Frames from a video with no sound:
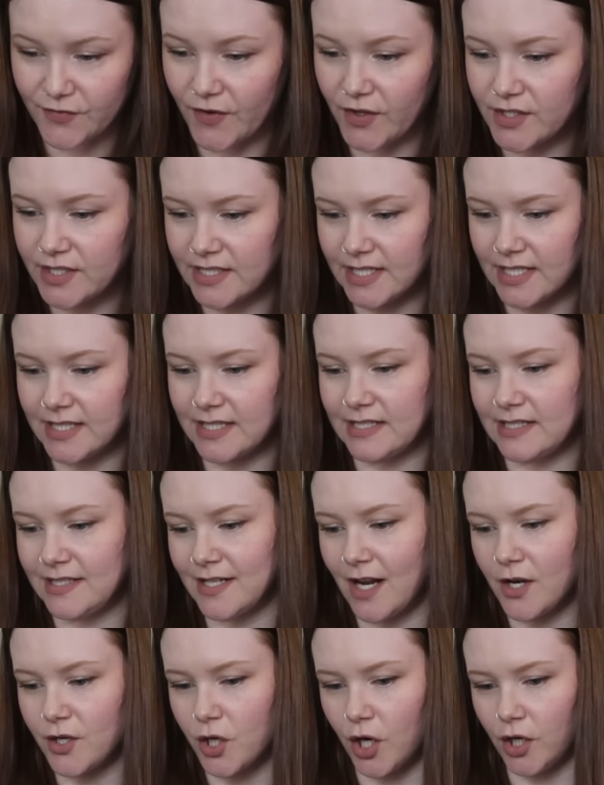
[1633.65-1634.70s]
Firstly, this is
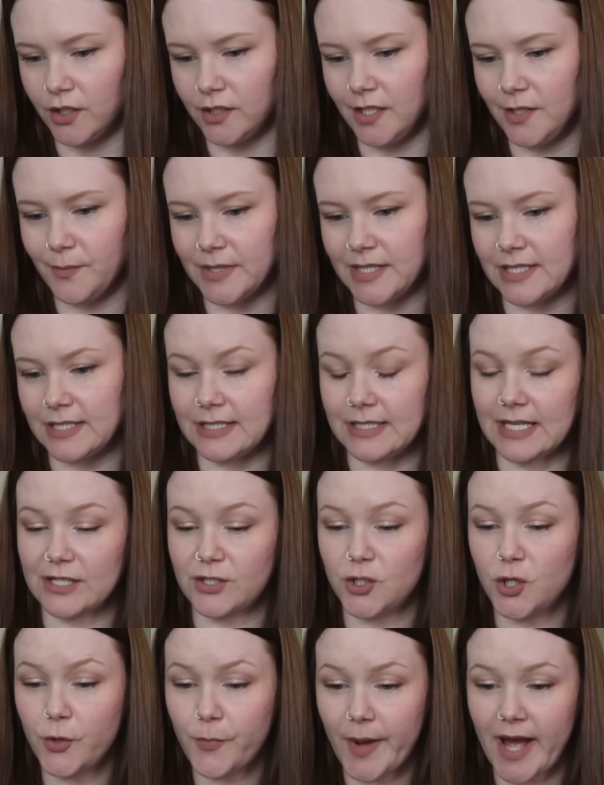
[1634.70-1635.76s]
not a garland, but this is a
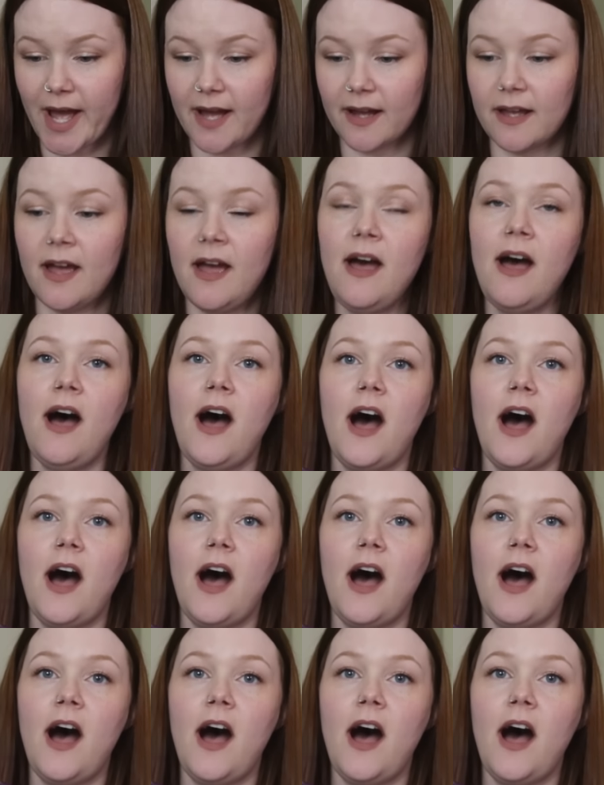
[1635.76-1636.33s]
two-pack